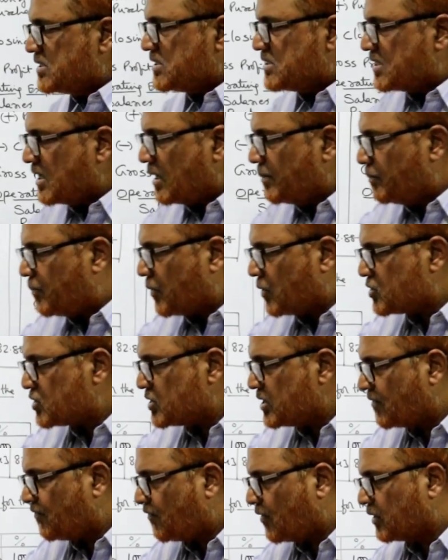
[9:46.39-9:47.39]
same
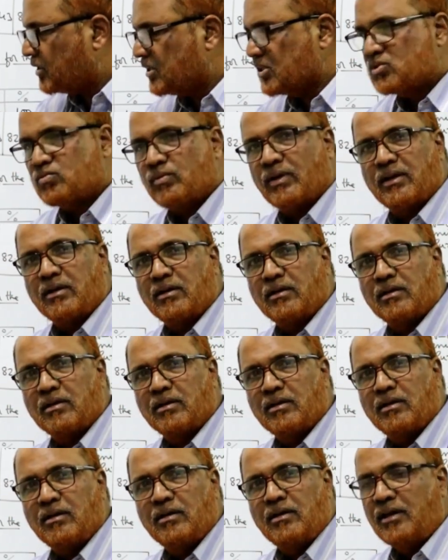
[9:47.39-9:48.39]
procedure for this one
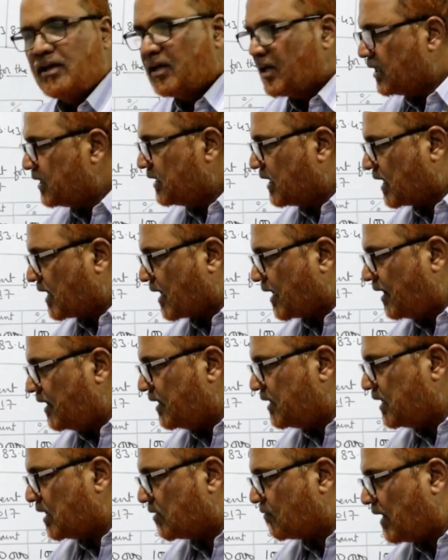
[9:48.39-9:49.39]
the
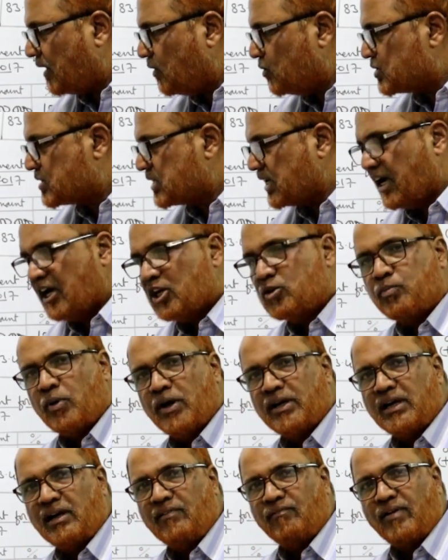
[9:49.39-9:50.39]
current year value is
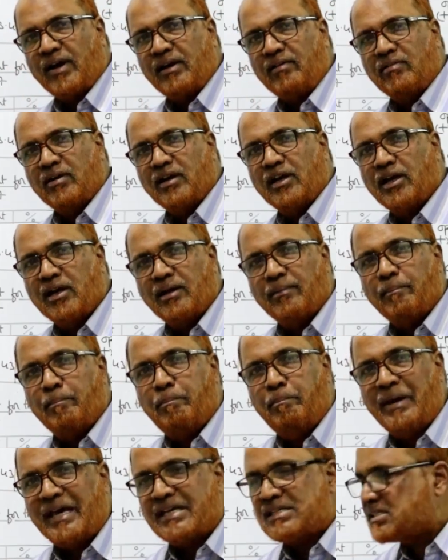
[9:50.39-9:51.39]
8.85
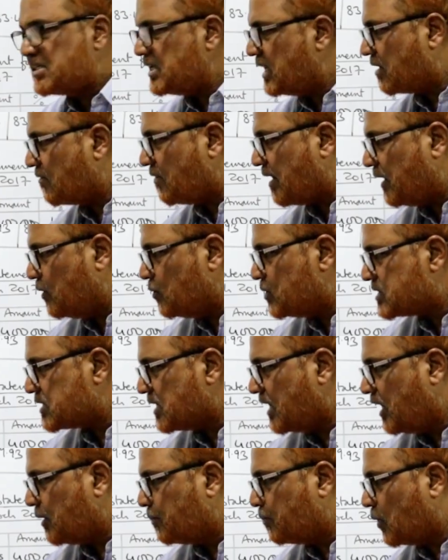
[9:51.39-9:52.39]
base year value
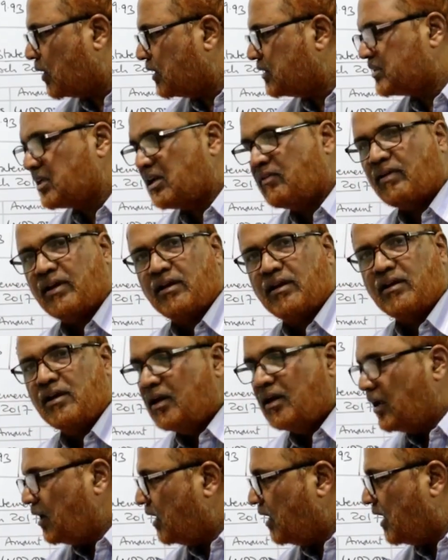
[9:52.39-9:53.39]
is 8.31
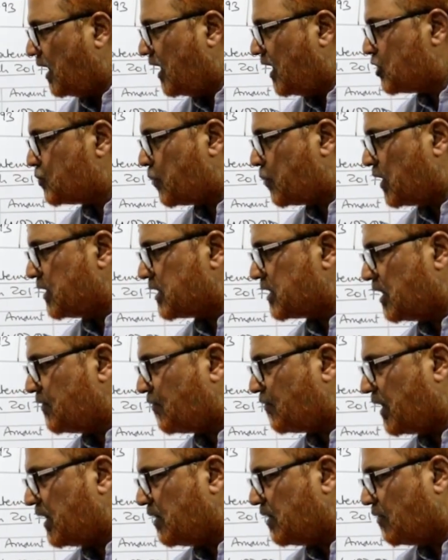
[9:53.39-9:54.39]

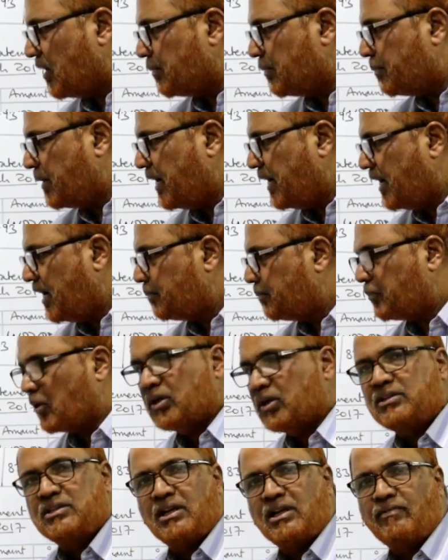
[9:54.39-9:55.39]
8.85 divided by
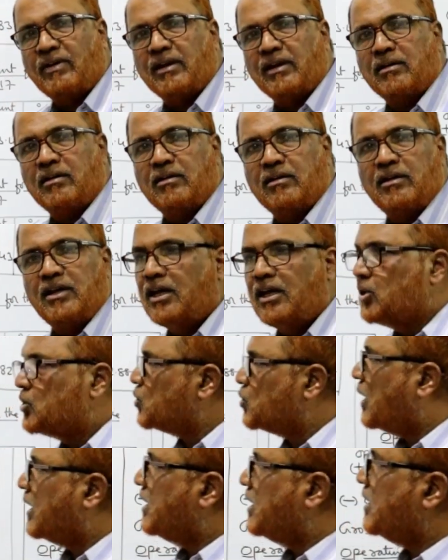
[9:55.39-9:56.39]
8.31
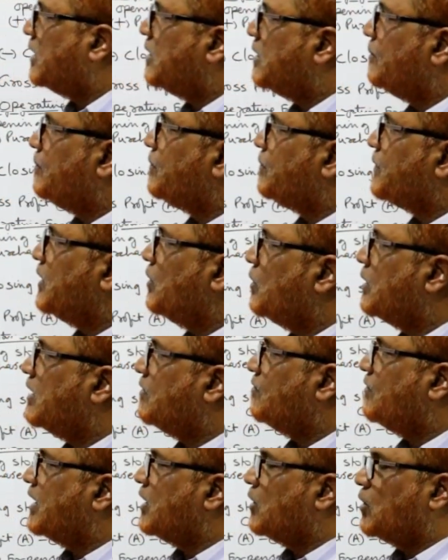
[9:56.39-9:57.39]
into 100 you will
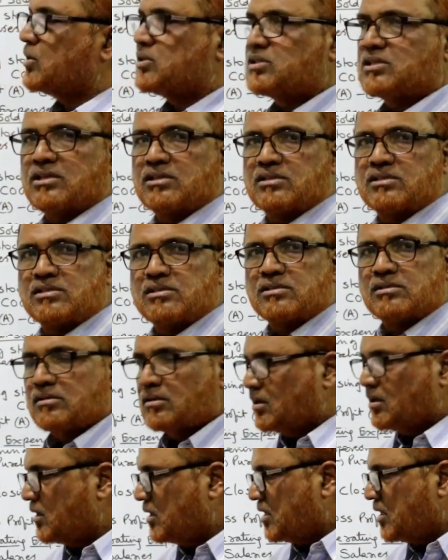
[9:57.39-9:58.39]
get
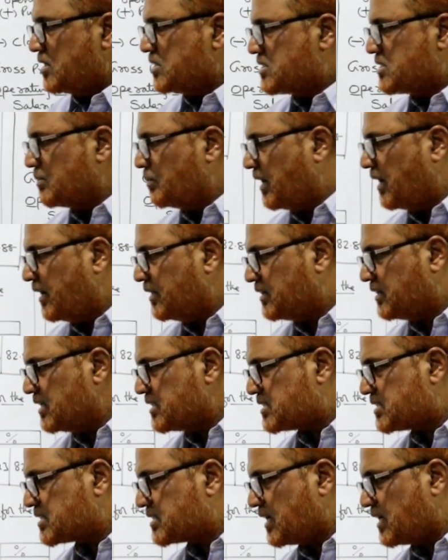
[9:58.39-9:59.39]
106 similarly
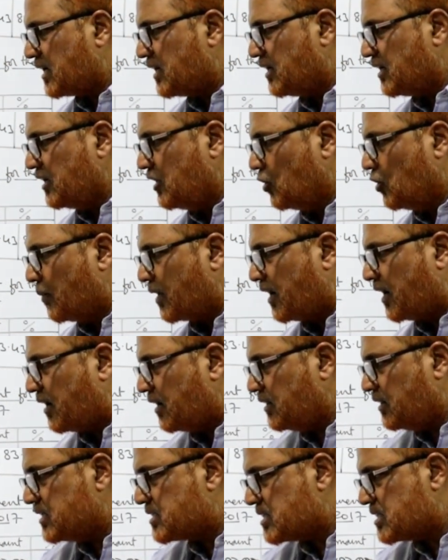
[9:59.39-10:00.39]
this take it in
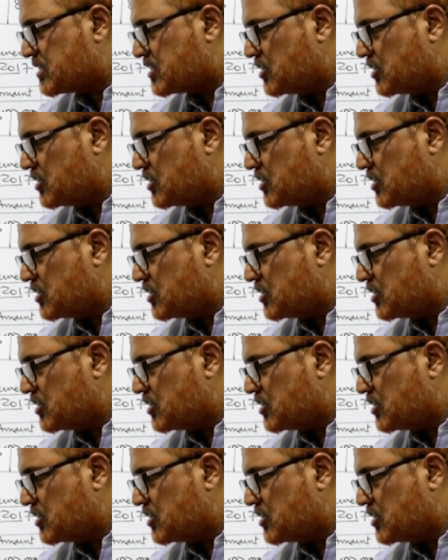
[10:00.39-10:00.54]
numerator this